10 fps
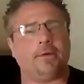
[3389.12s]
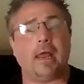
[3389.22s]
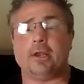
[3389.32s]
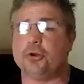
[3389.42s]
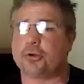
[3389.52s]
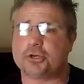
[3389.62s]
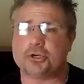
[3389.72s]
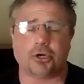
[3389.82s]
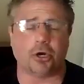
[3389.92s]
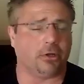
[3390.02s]
day, you can
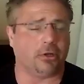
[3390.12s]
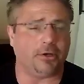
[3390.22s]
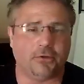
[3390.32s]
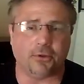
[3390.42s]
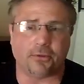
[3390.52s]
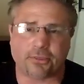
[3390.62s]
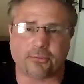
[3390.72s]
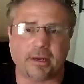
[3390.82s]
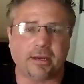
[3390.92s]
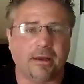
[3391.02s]
surely do
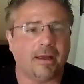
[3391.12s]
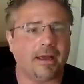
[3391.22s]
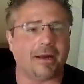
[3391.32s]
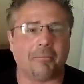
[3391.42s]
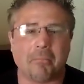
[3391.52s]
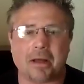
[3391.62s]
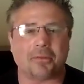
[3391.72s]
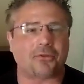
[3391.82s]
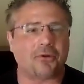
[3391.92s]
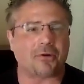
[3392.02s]
3 in a
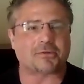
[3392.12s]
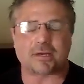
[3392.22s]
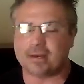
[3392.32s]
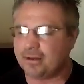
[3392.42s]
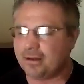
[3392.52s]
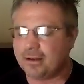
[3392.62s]
month. You know what I'm saying?